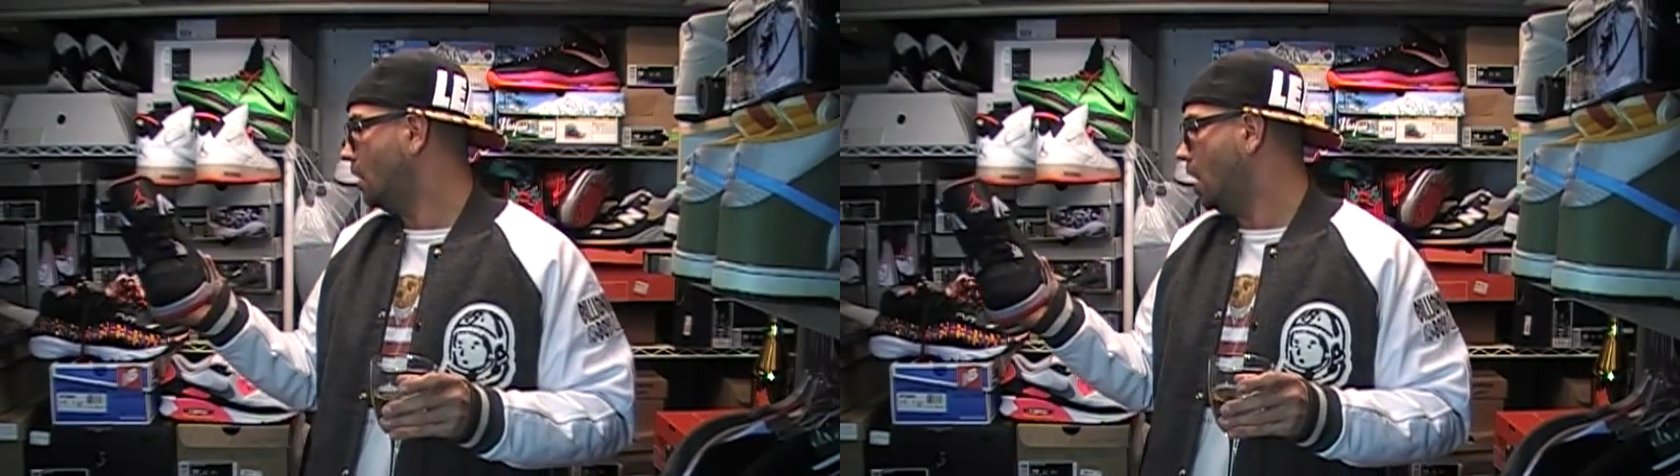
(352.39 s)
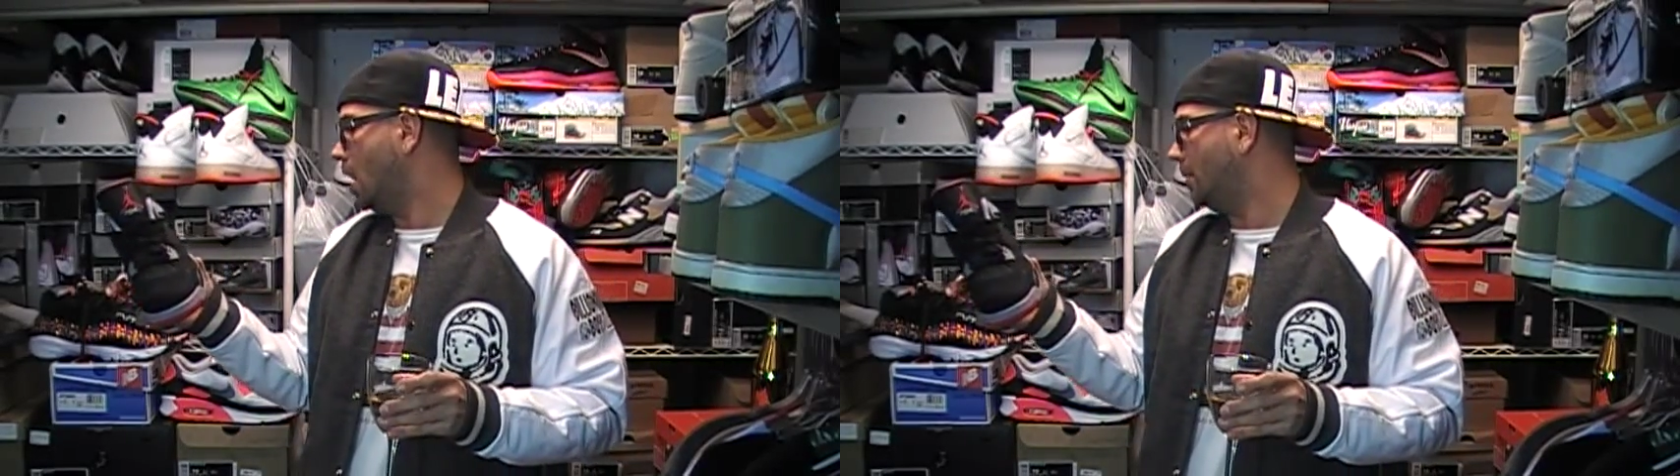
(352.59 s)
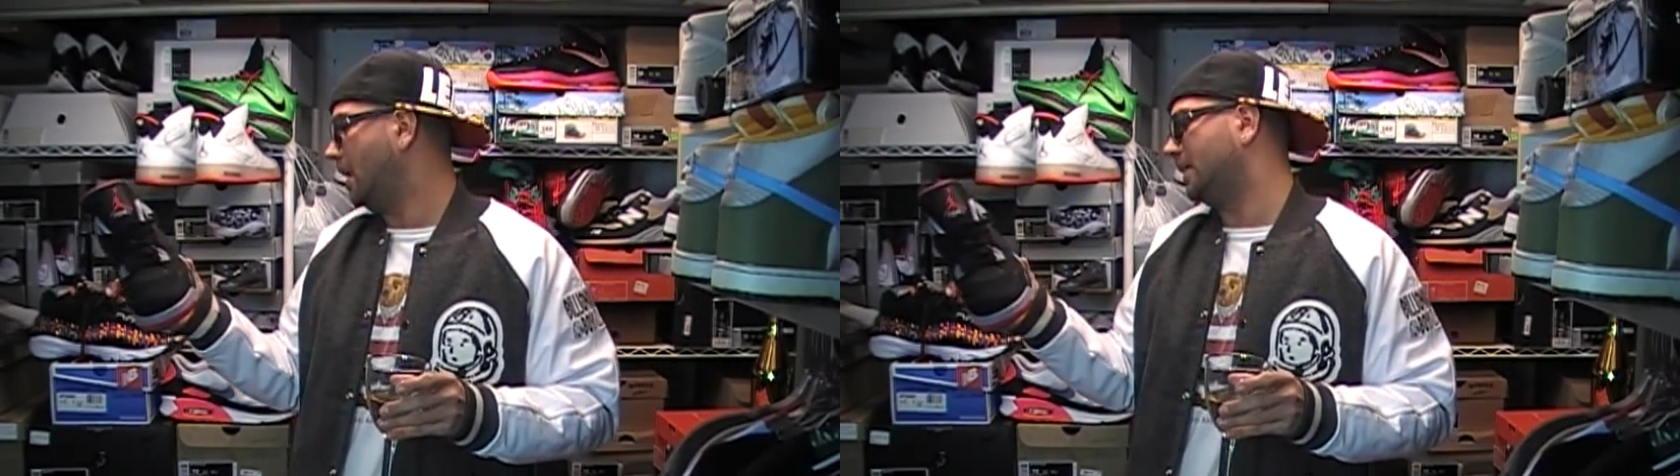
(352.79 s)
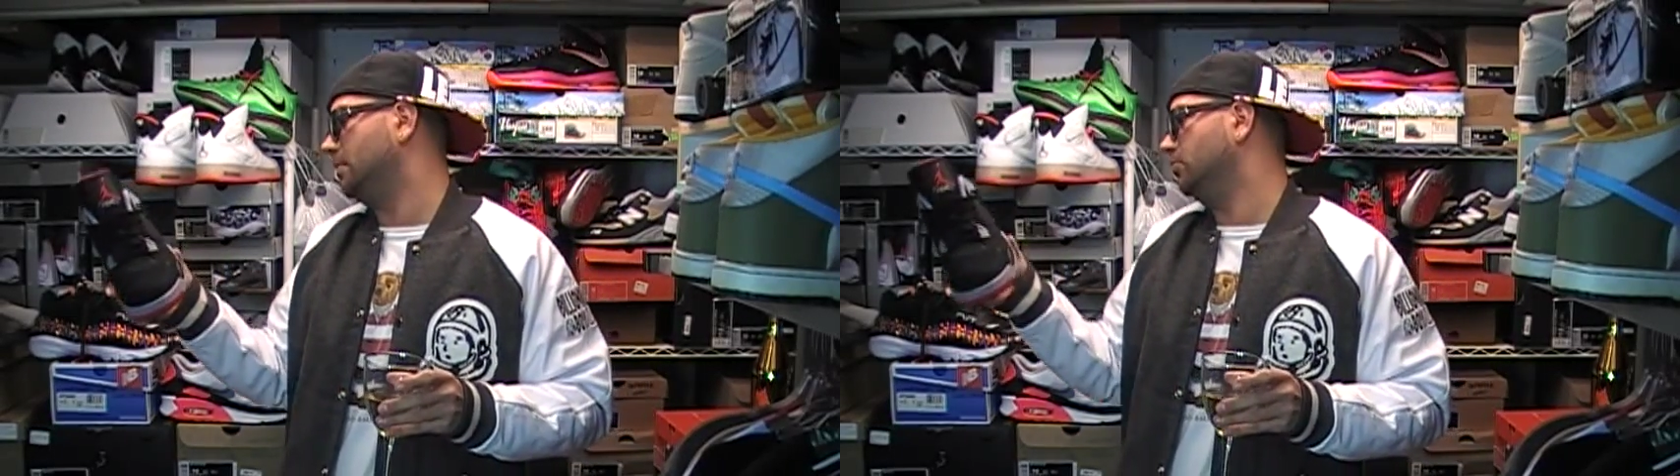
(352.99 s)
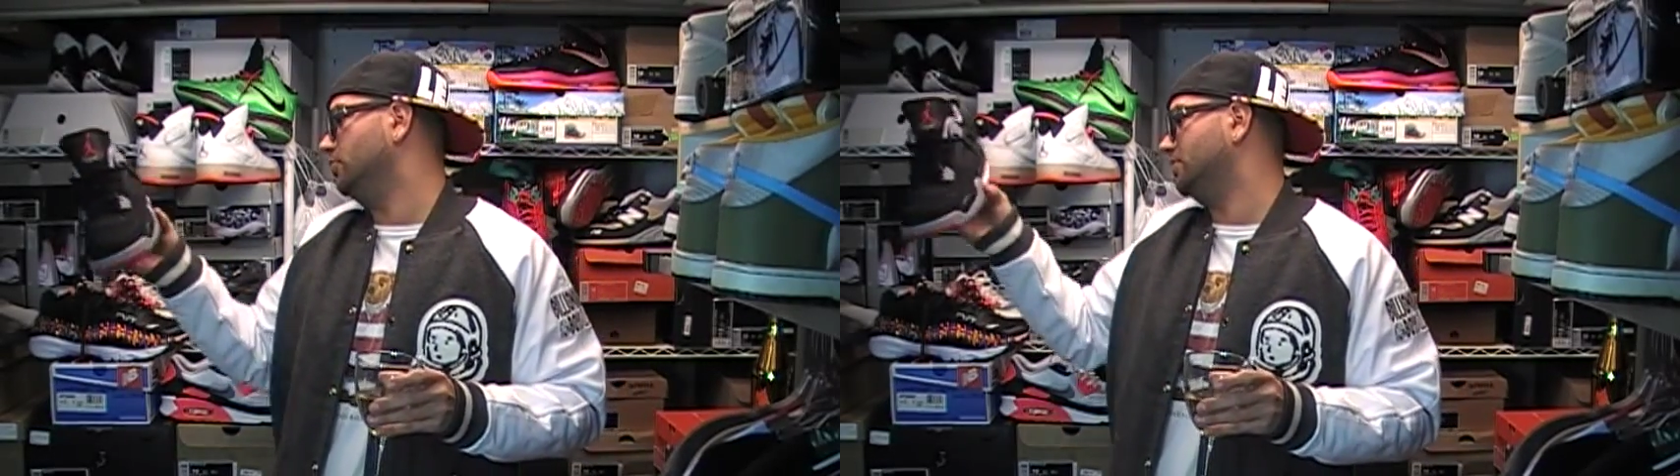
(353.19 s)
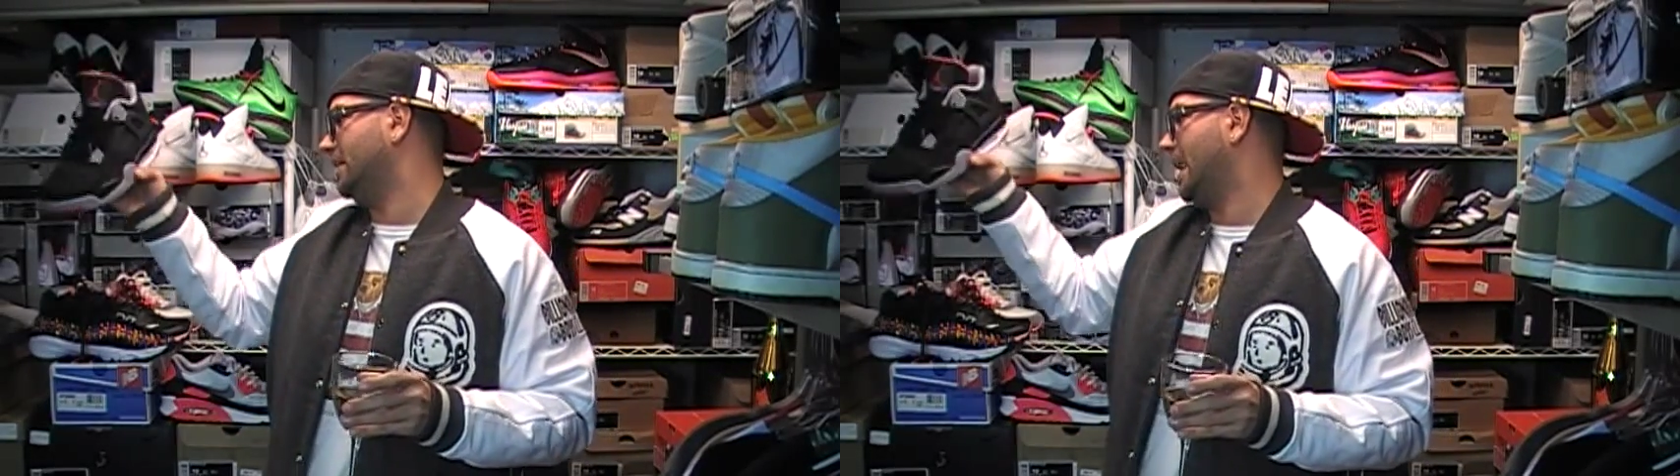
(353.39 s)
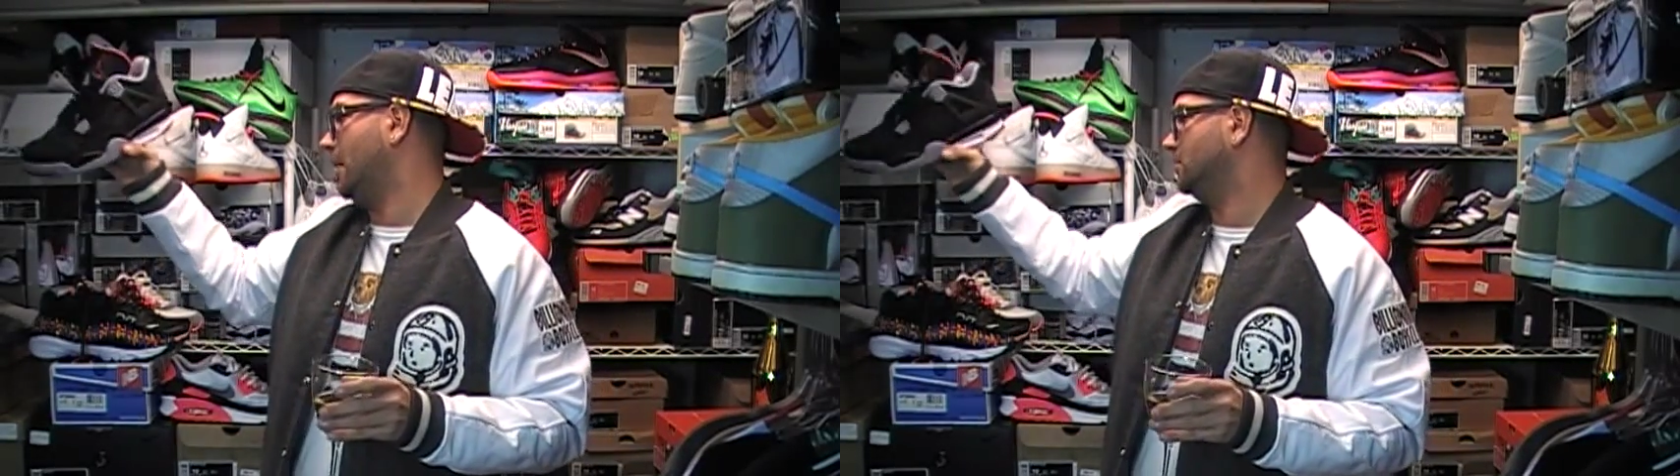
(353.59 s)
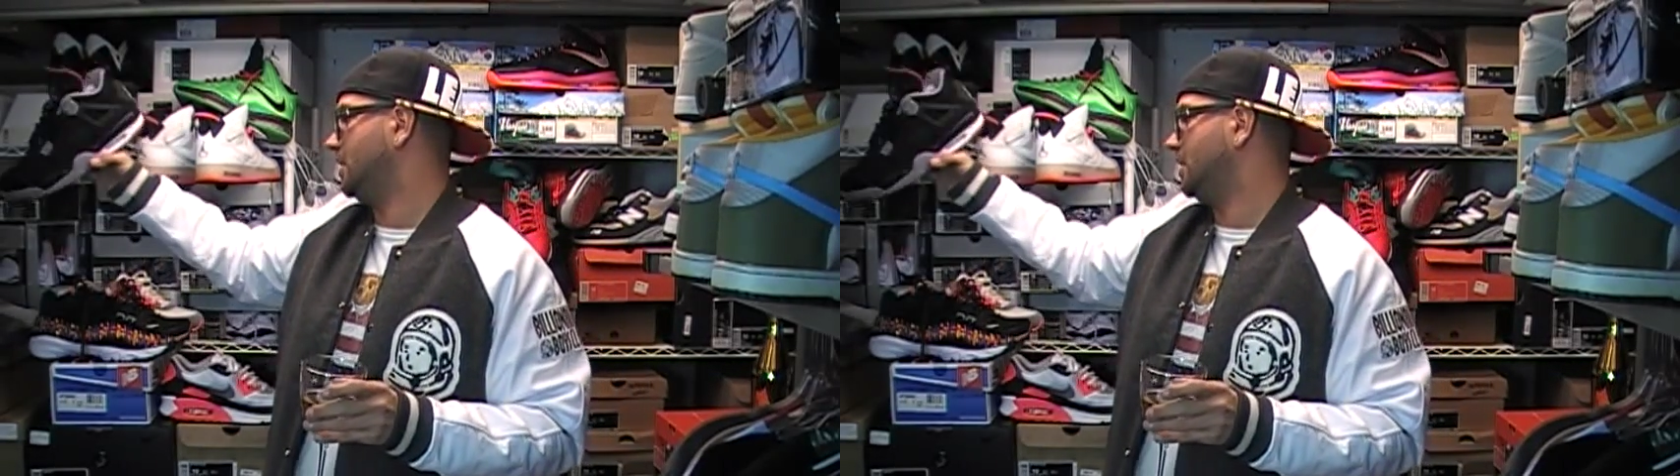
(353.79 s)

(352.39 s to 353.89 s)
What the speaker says: And I keep losing count.